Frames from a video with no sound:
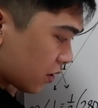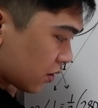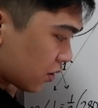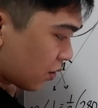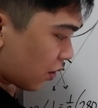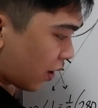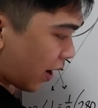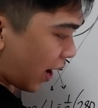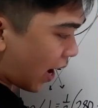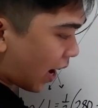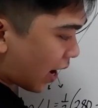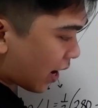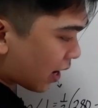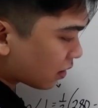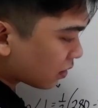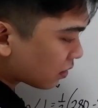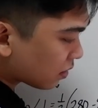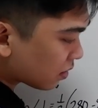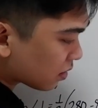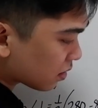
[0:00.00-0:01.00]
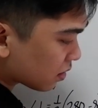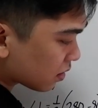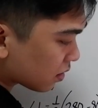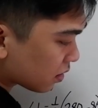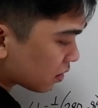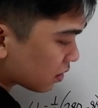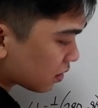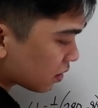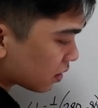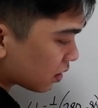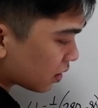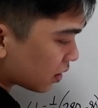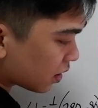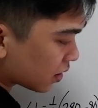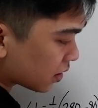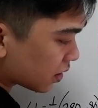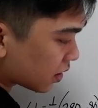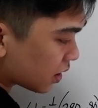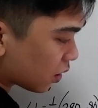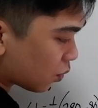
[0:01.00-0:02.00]
So x
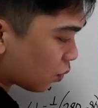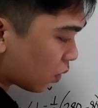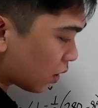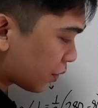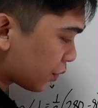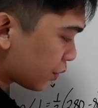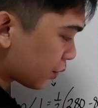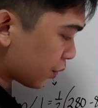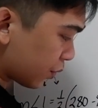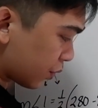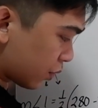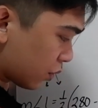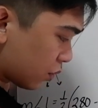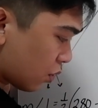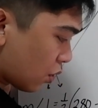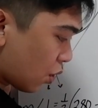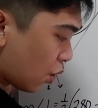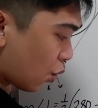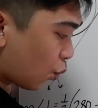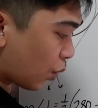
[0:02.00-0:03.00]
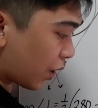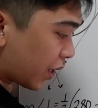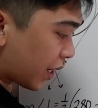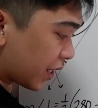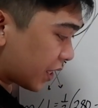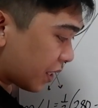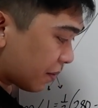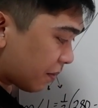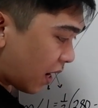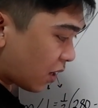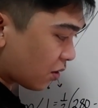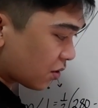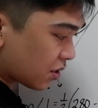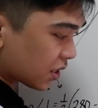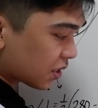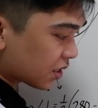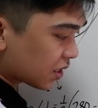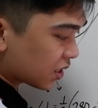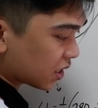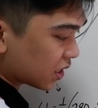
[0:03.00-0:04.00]
is equal to 180
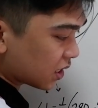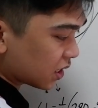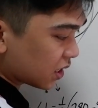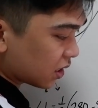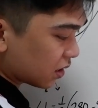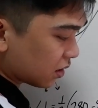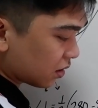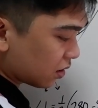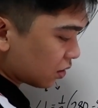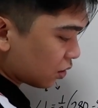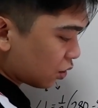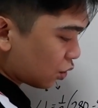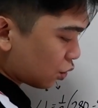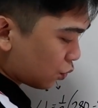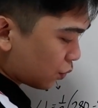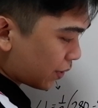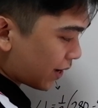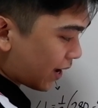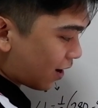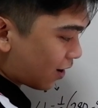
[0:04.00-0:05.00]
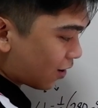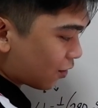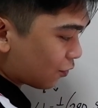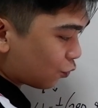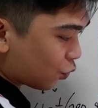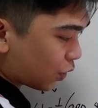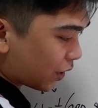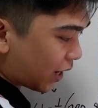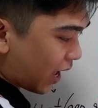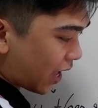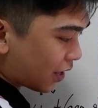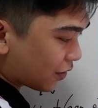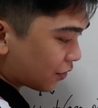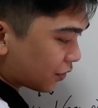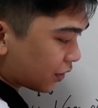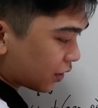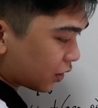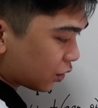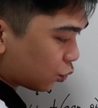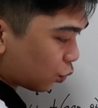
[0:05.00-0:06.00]
minus 60, we have
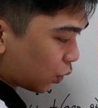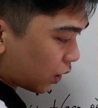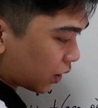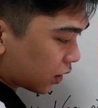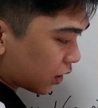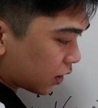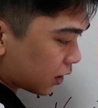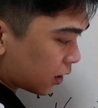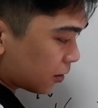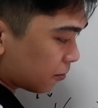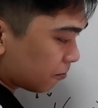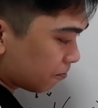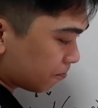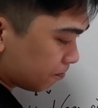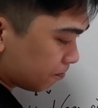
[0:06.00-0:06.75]
120.